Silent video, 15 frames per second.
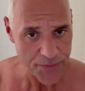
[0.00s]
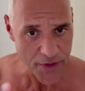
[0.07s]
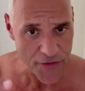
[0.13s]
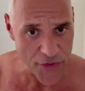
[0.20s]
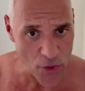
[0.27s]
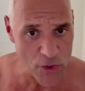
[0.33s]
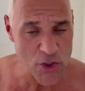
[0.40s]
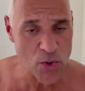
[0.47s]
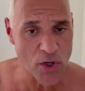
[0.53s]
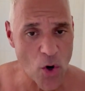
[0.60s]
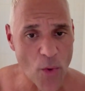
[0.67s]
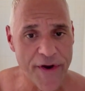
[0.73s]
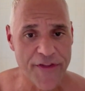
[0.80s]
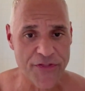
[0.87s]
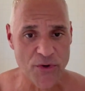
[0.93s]
who are
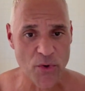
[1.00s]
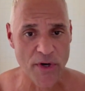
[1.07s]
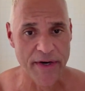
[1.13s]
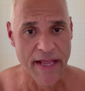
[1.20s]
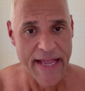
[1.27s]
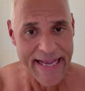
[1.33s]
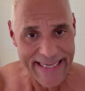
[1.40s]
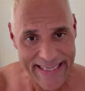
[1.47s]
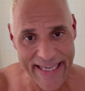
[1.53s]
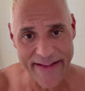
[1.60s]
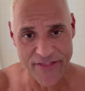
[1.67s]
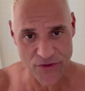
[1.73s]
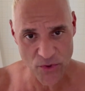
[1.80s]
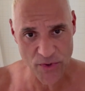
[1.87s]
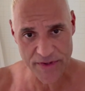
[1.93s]
going through it get
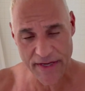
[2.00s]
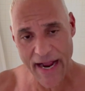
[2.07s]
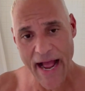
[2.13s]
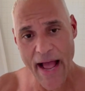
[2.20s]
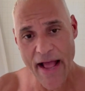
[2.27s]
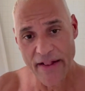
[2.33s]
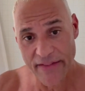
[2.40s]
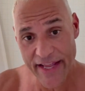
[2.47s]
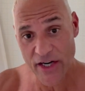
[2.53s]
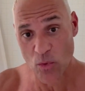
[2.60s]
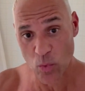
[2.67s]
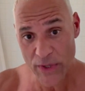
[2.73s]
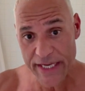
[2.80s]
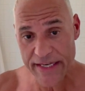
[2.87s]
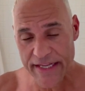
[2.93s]
through it like
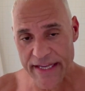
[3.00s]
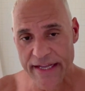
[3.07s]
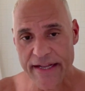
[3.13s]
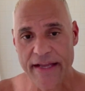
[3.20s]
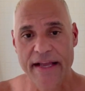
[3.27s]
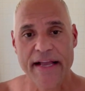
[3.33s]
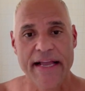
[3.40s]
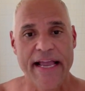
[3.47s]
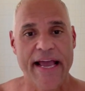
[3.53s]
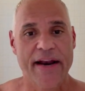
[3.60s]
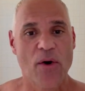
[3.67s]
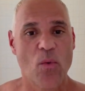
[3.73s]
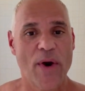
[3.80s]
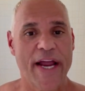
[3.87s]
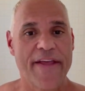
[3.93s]
we did, in
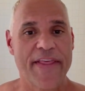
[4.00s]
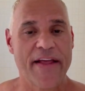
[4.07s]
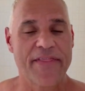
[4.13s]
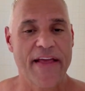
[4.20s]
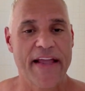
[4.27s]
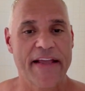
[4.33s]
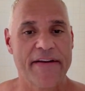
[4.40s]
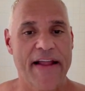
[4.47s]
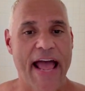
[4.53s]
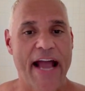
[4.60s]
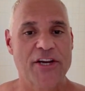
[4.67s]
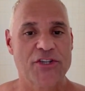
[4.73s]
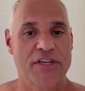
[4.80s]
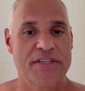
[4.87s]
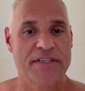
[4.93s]
a way that they can
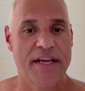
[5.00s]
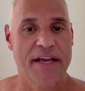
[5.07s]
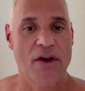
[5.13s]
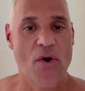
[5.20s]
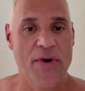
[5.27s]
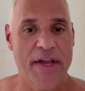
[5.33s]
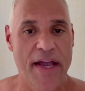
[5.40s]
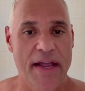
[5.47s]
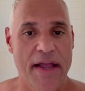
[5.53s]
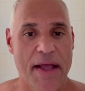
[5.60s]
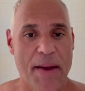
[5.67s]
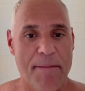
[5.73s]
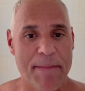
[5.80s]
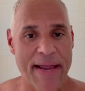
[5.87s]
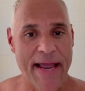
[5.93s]
actually say, okay,
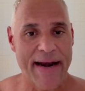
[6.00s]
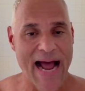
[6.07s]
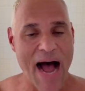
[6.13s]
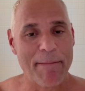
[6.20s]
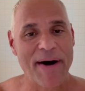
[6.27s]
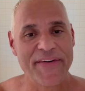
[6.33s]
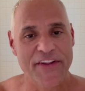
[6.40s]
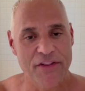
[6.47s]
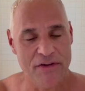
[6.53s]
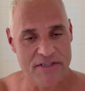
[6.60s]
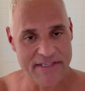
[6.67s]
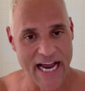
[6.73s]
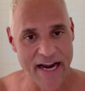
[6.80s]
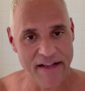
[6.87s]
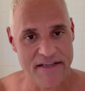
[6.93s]
man, I'm on the other
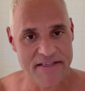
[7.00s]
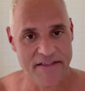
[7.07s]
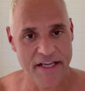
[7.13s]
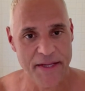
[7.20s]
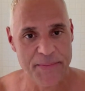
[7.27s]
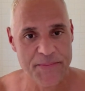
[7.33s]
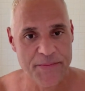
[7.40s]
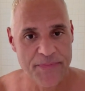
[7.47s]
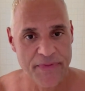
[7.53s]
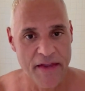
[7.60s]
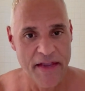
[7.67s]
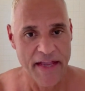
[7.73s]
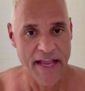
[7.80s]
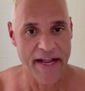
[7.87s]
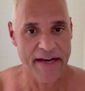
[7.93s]
side of this thing,
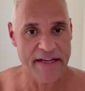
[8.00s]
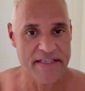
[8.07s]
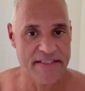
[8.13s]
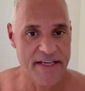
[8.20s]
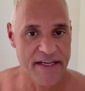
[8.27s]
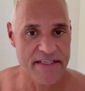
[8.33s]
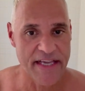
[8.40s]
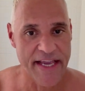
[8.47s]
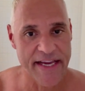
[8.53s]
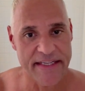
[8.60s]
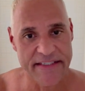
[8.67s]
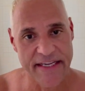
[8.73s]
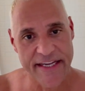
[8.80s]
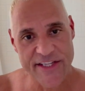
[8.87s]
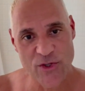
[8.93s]
and 6, 8,
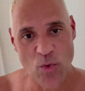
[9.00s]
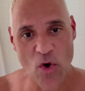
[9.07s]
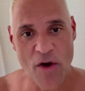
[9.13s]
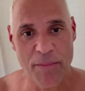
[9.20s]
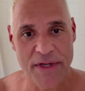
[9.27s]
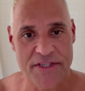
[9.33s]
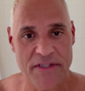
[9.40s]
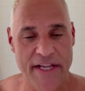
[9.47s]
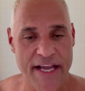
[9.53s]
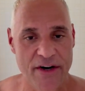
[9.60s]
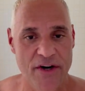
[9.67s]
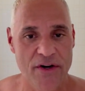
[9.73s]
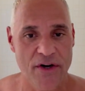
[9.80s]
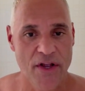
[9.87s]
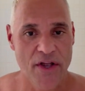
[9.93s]
10, 12 months
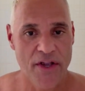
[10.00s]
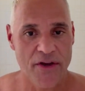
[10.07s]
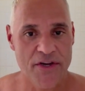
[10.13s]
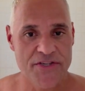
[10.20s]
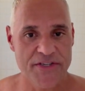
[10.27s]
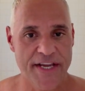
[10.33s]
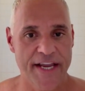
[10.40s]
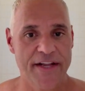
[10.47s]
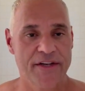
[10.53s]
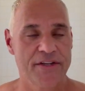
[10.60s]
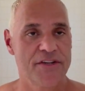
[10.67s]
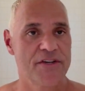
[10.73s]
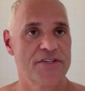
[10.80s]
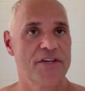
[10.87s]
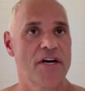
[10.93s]
later, you're saying
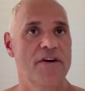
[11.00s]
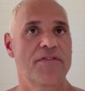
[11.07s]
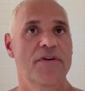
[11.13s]
to yourself,